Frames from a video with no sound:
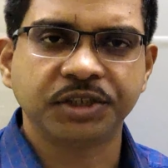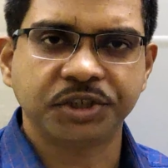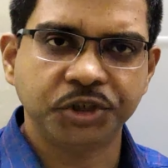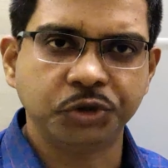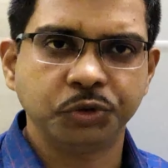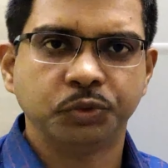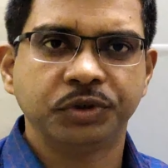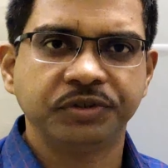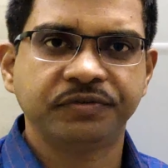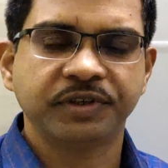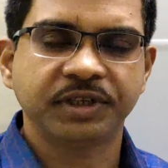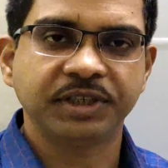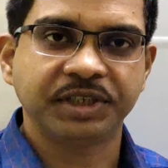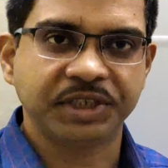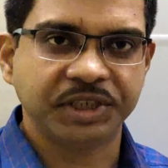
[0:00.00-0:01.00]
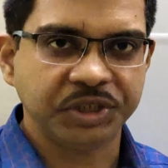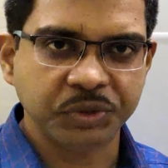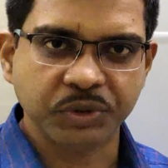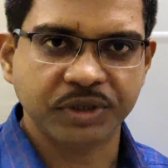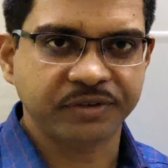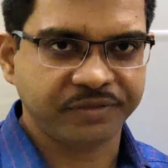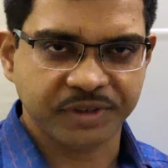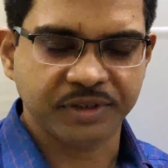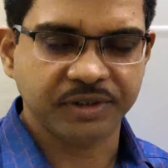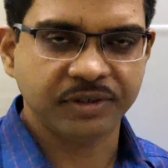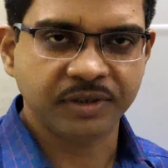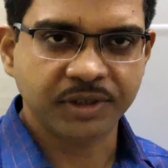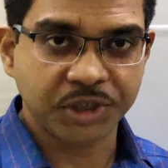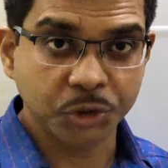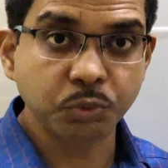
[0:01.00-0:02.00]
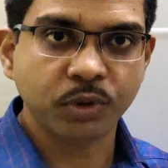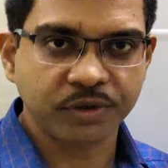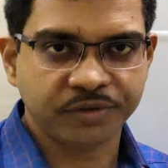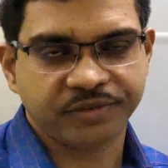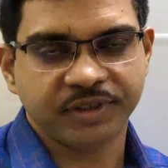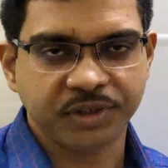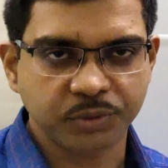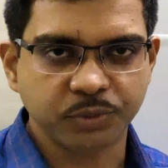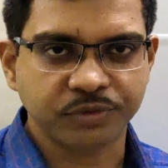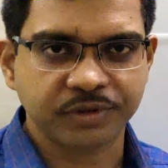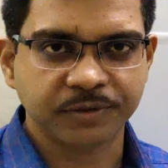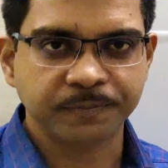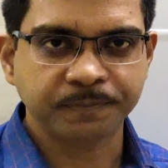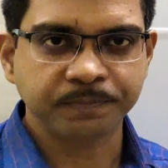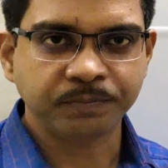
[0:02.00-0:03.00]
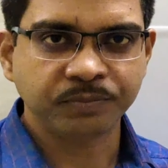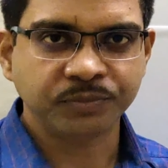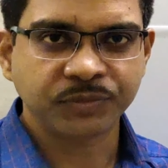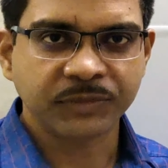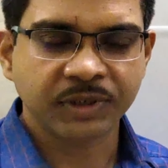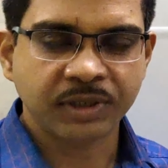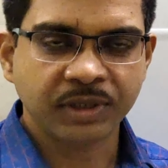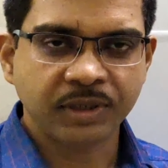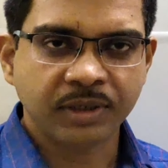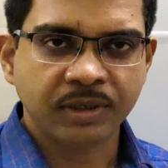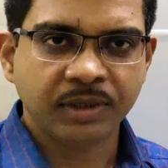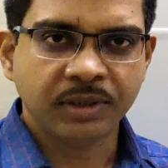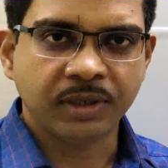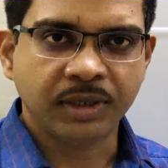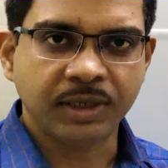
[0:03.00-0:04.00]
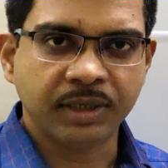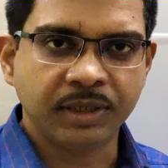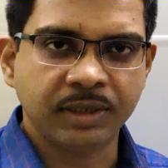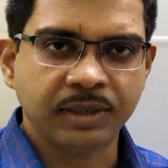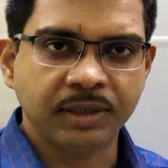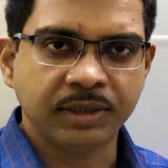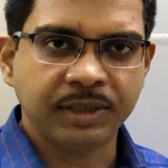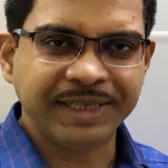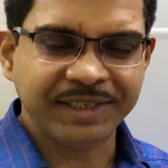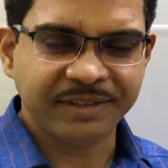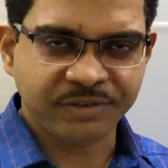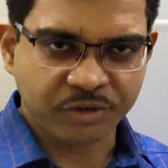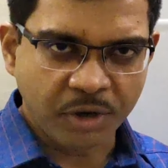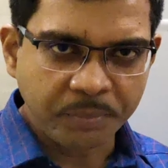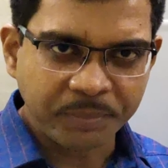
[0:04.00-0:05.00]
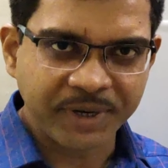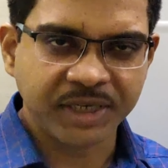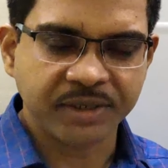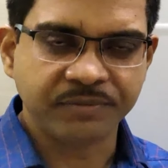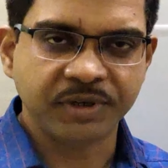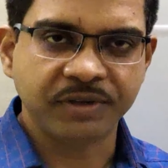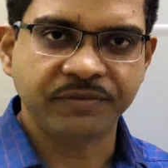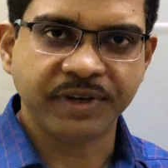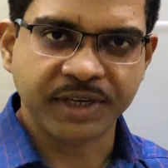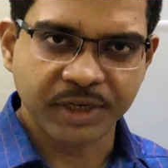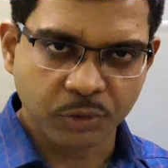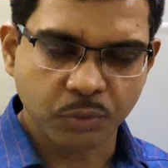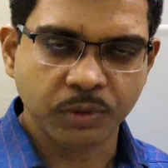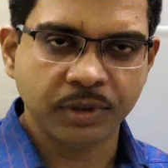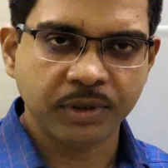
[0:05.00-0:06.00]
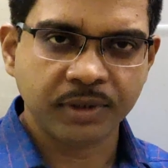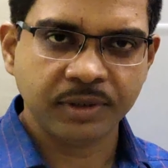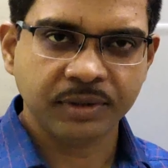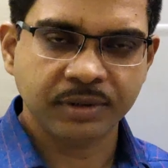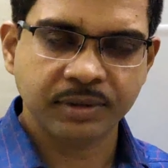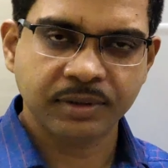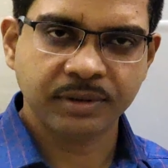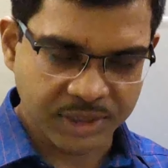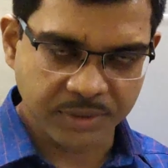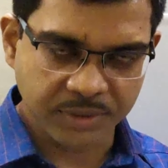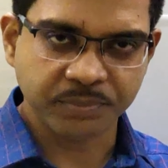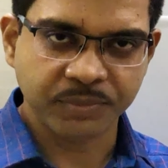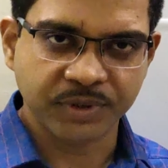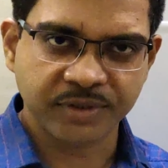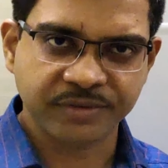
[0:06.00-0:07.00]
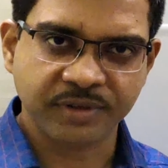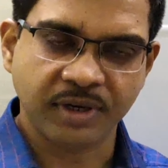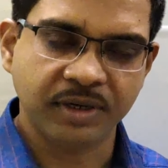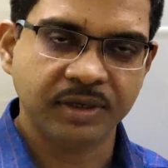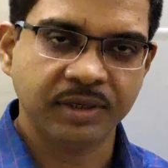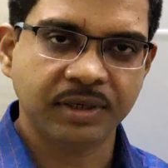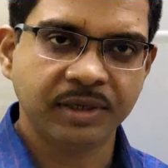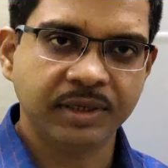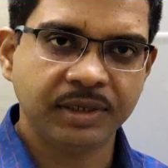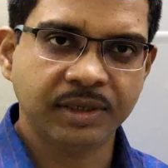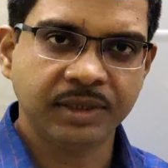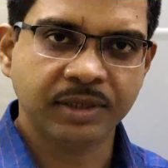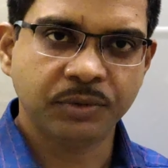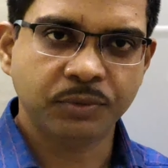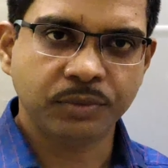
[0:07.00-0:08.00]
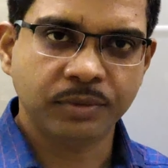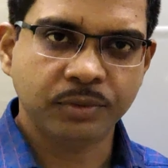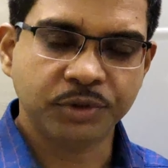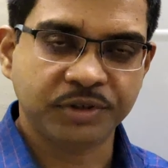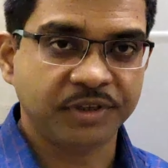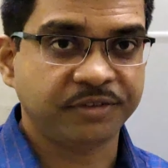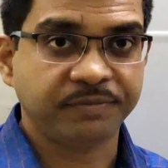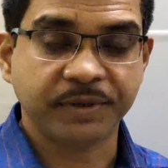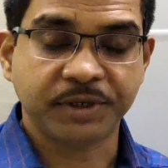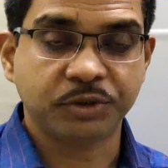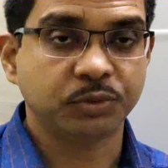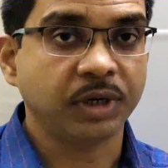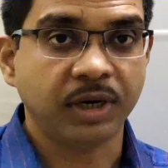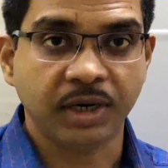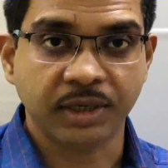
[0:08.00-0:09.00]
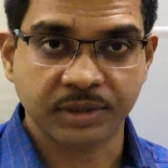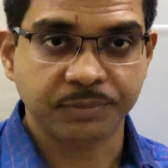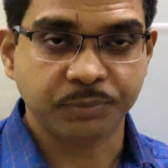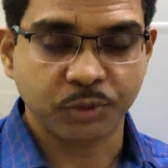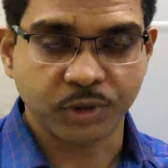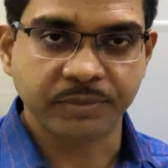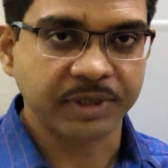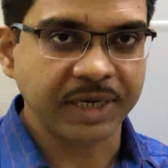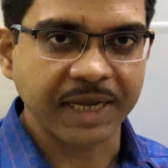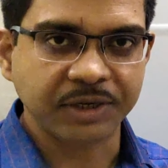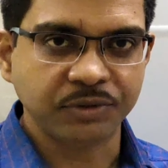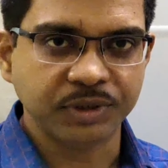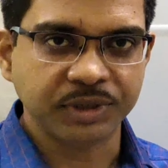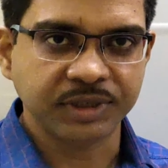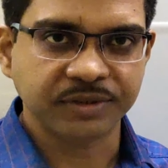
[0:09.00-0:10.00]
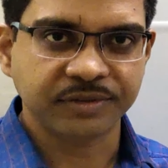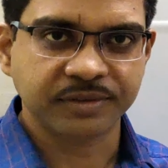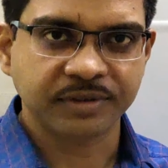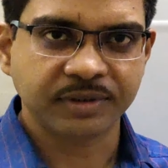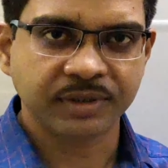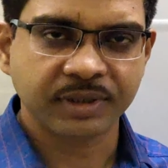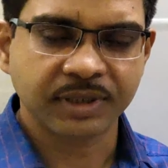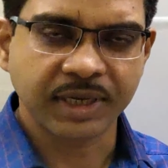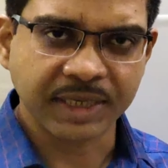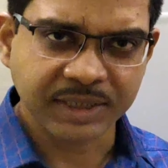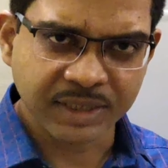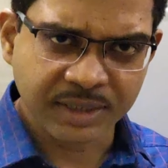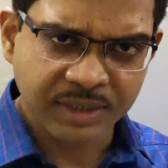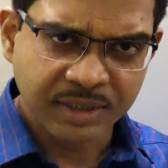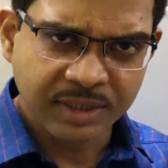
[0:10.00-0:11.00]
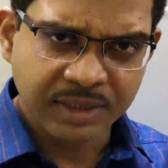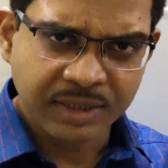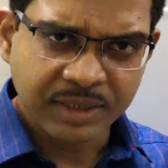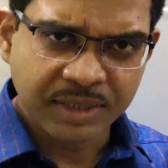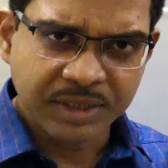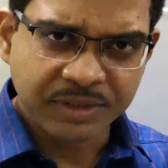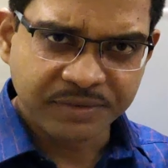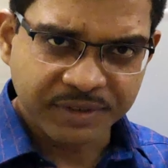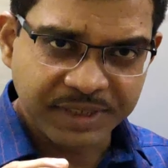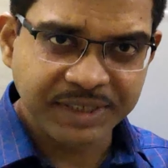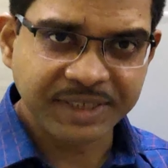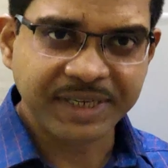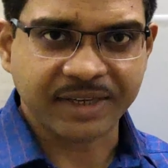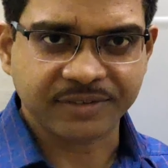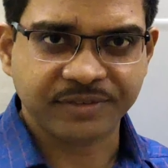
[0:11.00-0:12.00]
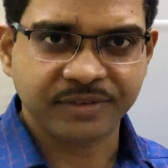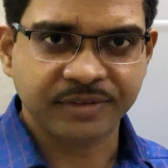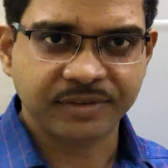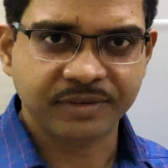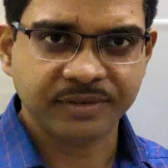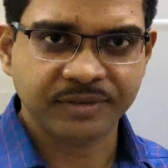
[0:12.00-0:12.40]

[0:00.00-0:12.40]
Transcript: 32 different keywords are used, and it is comparatively very lower in numbers with respect to the other programming languages, and the syntax